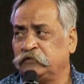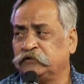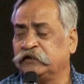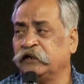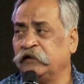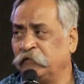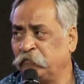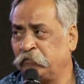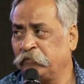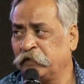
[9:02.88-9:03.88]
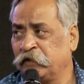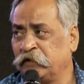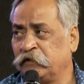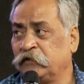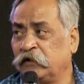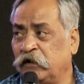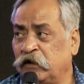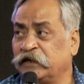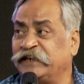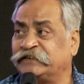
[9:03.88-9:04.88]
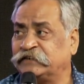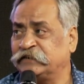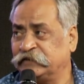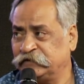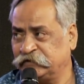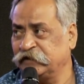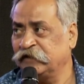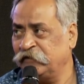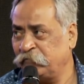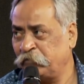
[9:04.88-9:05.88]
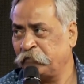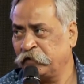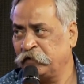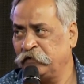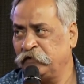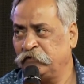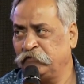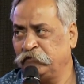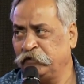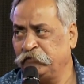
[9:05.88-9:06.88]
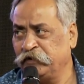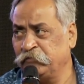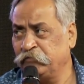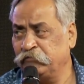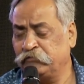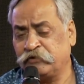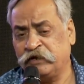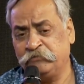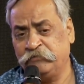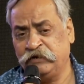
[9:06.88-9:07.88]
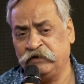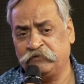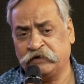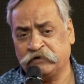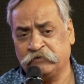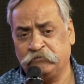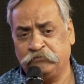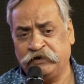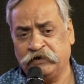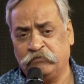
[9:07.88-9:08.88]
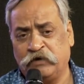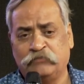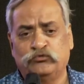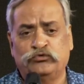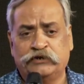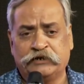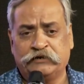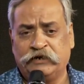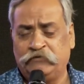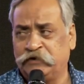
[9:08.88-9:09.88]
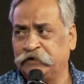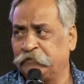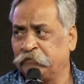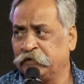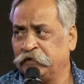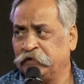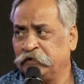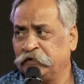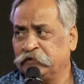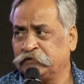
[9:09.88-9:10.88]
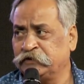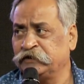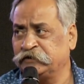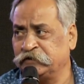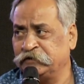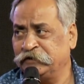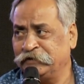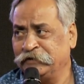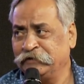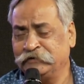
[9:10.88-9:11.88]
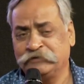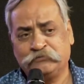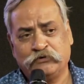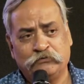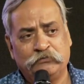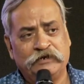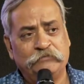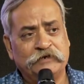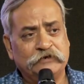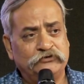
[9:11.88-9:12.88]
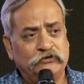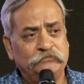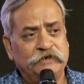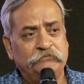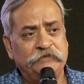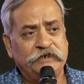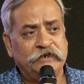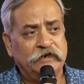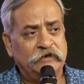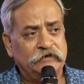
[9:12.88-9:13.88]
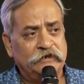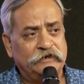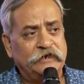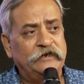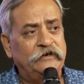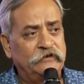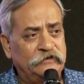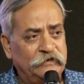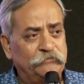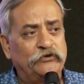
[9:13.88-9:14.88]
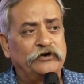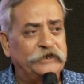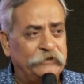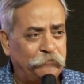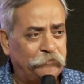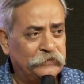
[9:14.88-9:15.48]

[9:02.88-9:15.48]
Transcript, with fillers: skill, against skill. We, we try and believe that a, being a babu in a railway station is probably a better job than being a retail employee.